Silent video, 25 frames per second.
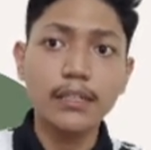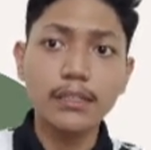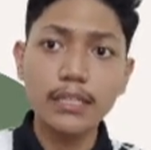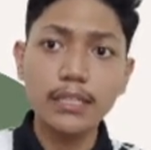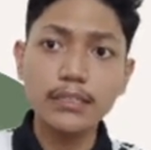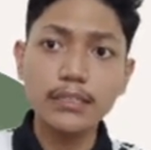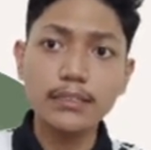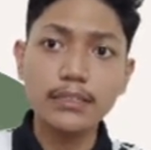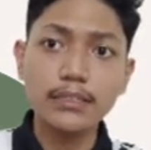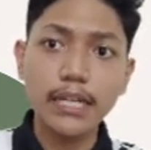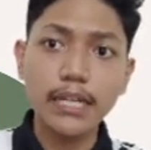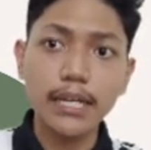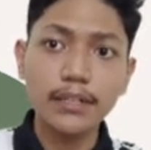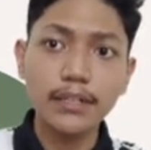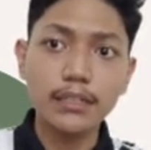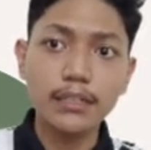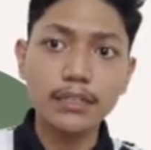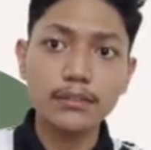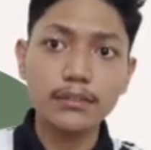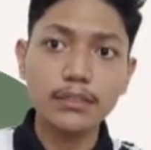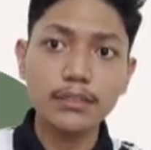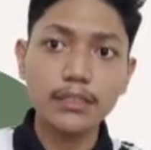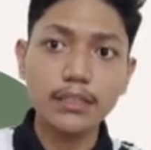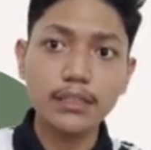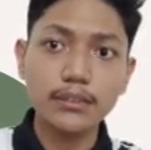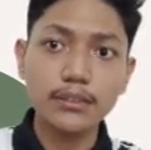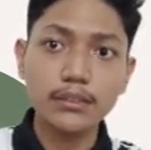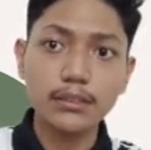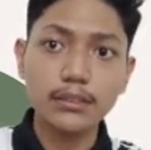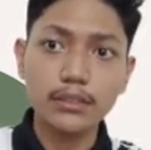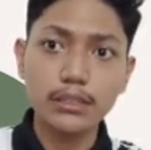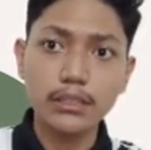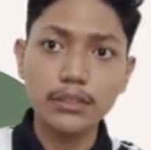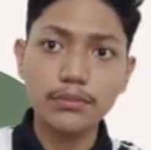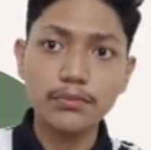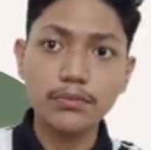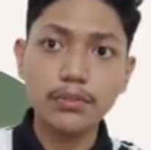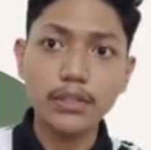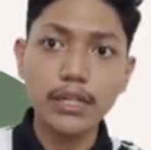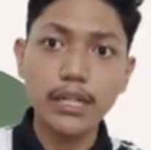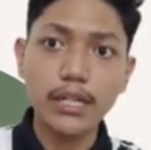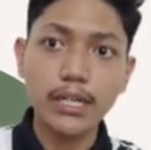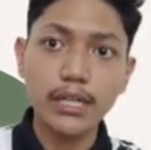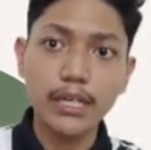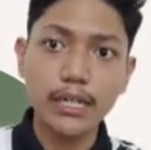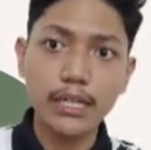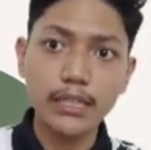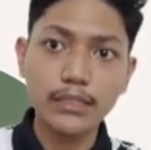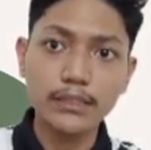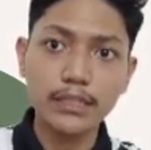This can incentive
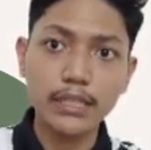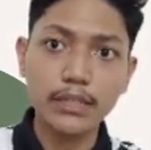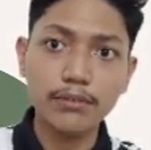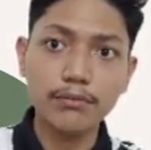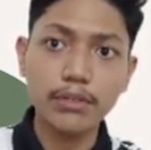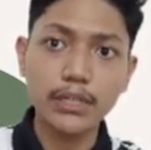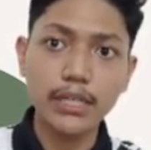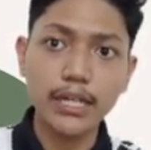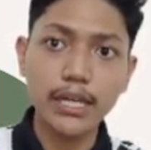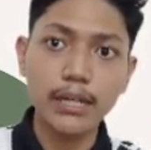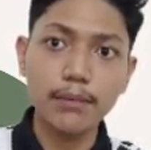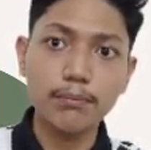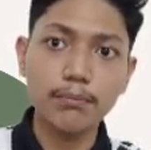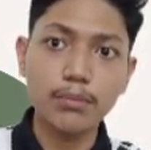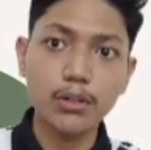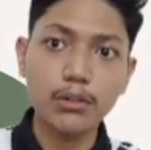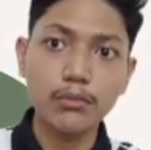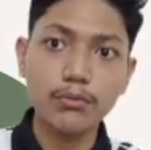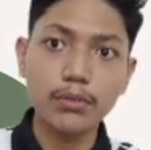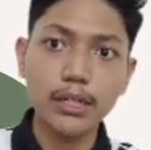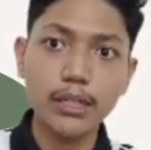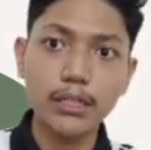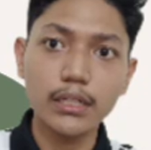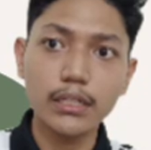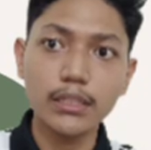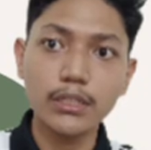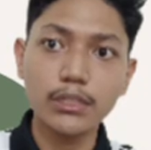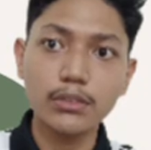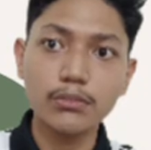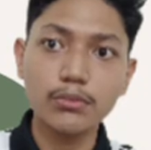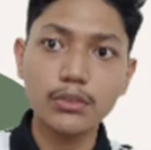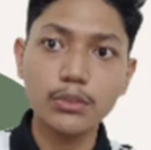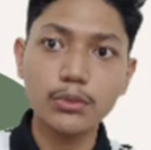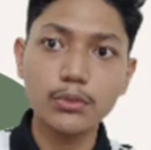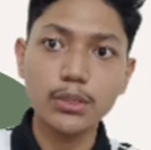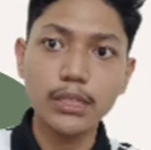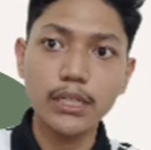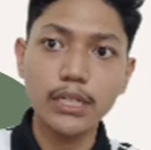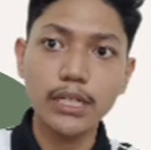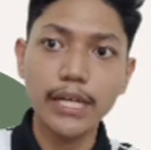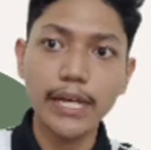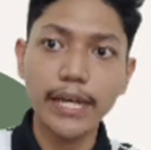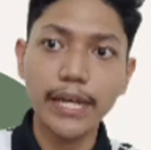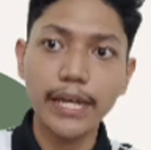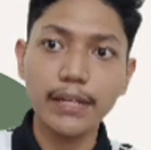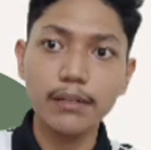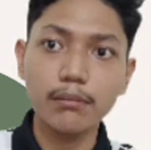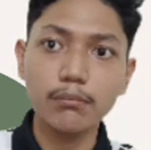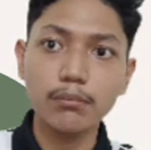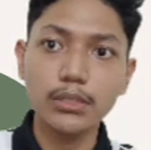saving and provide individual
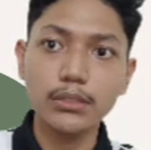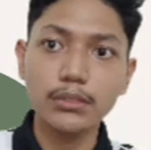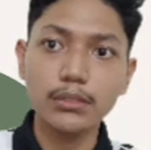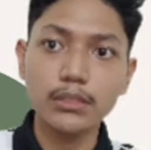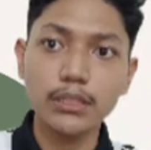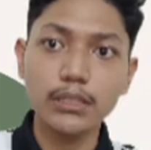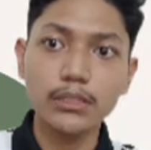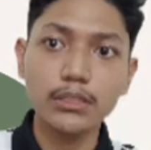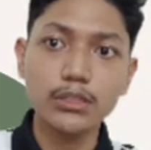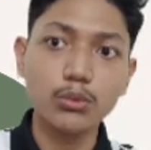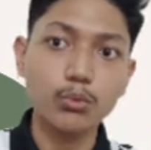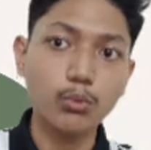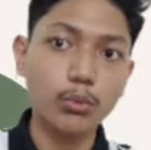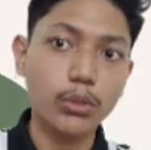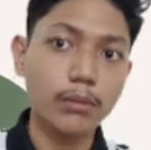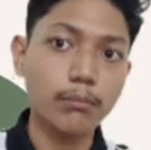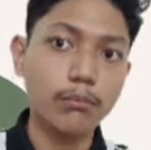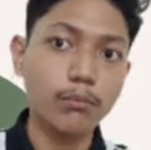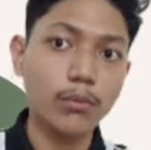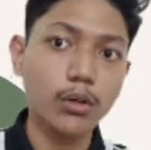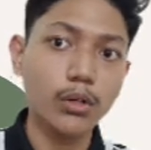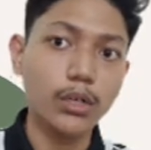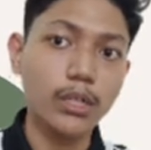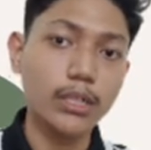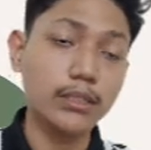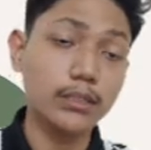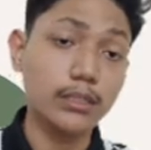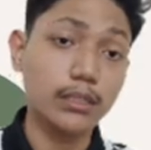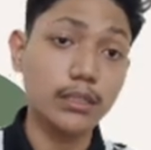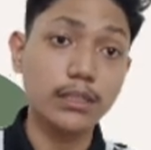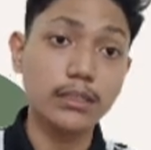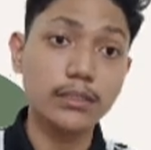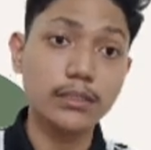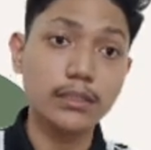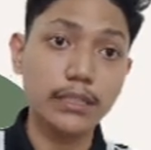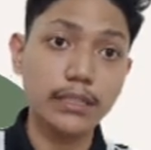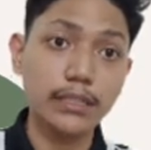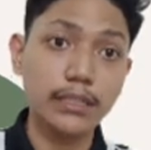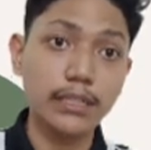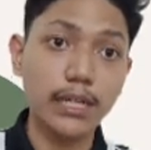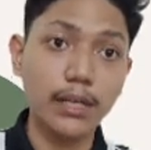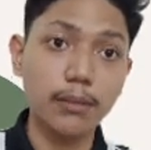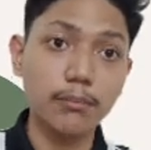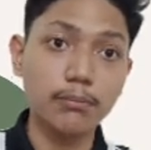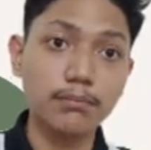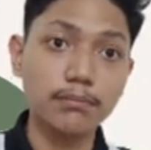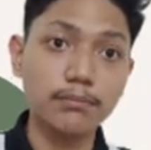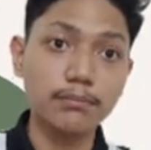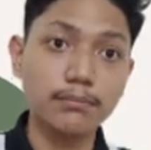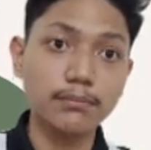and business with more interest income.